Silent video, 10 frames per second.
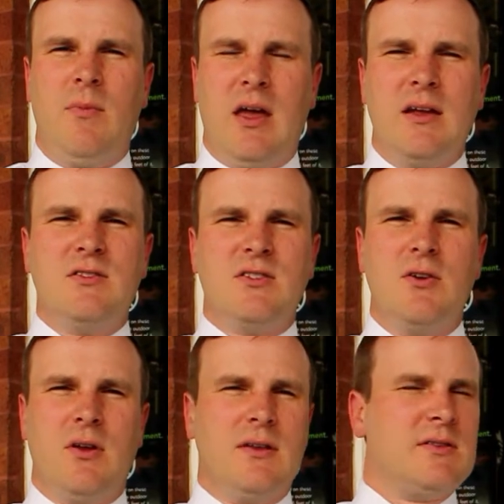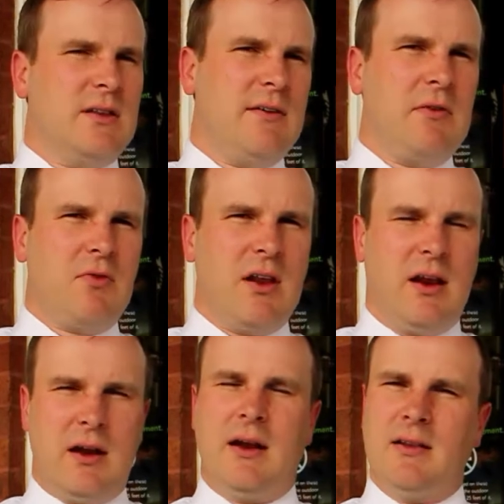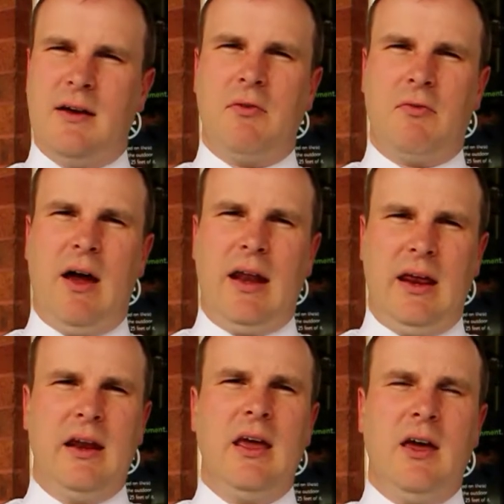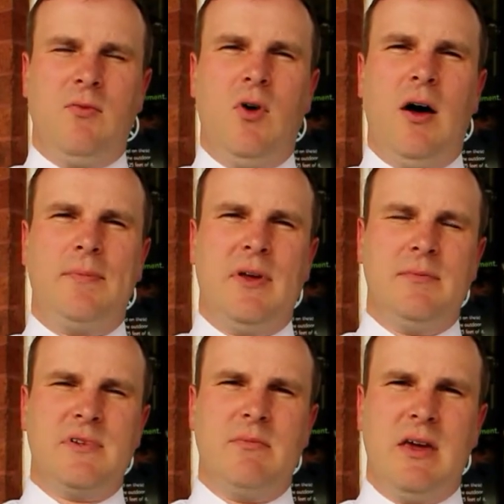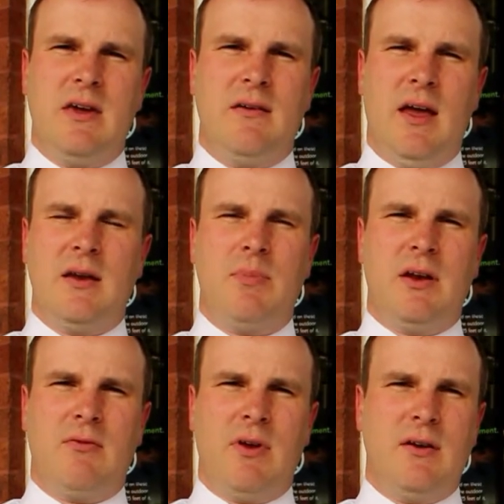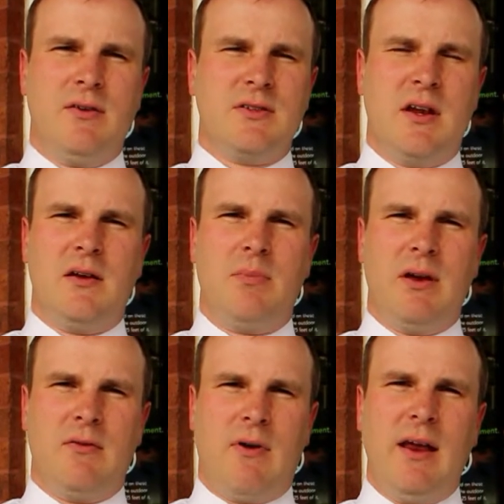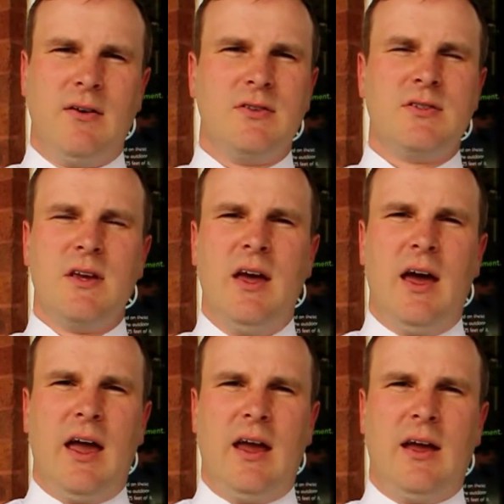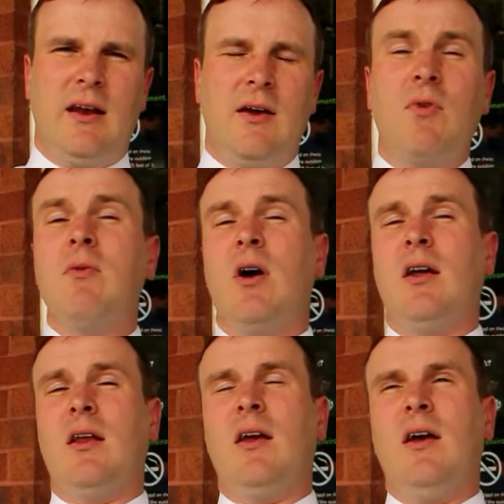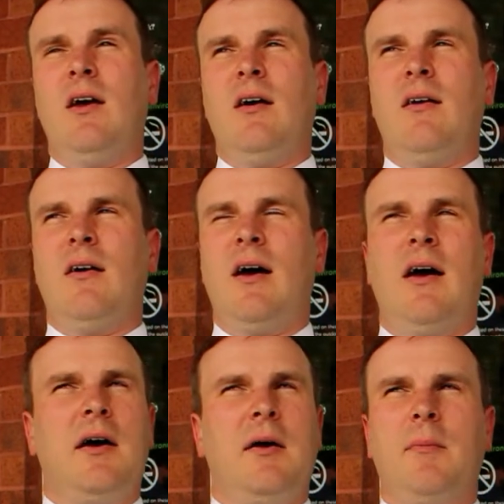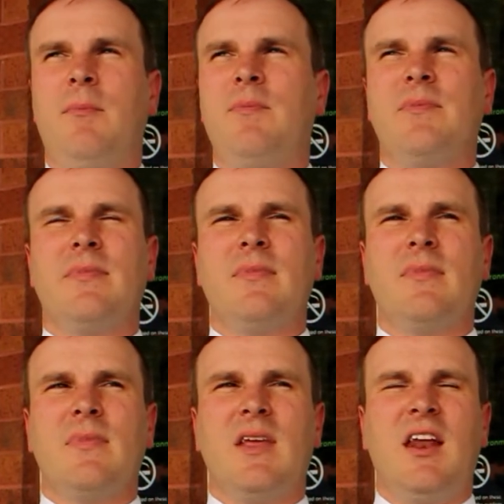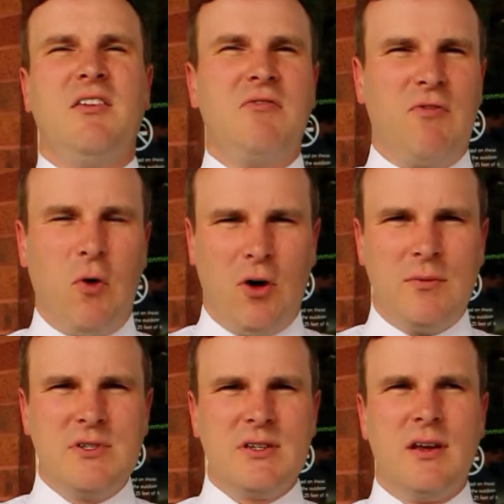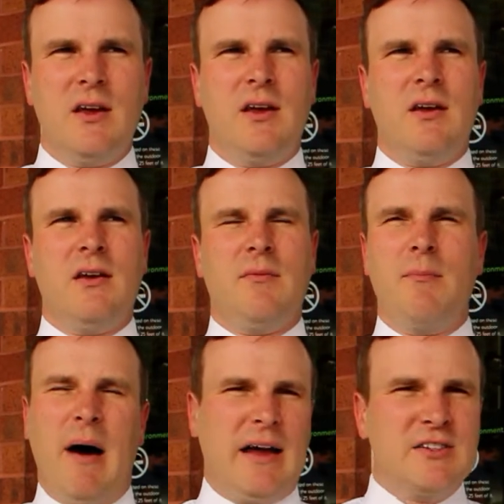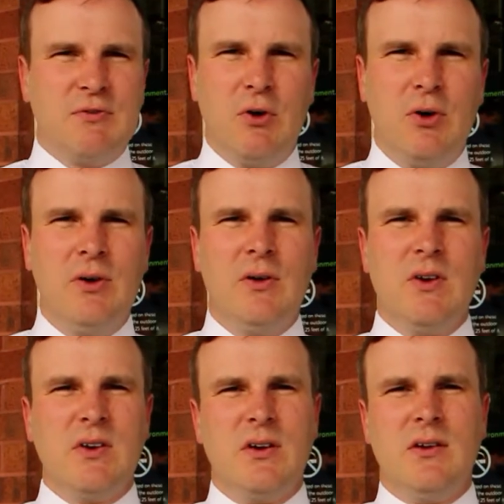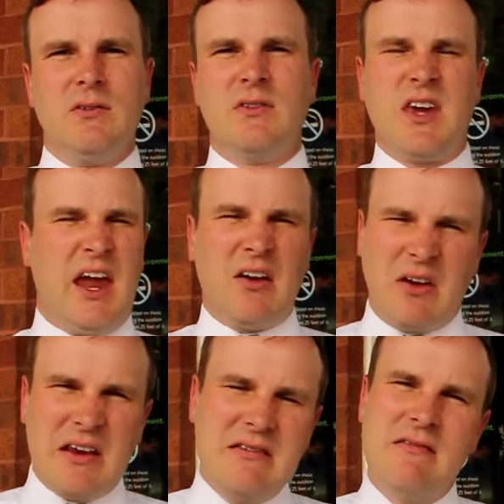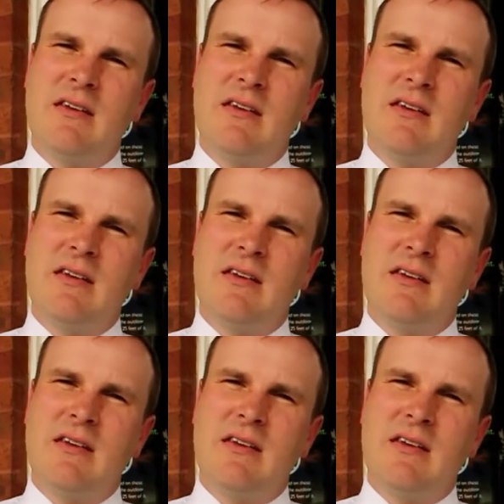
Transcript: in students a love of reading and a love of writing will help them to be independent readers and independent writers. And if we want an informed, mindful, caring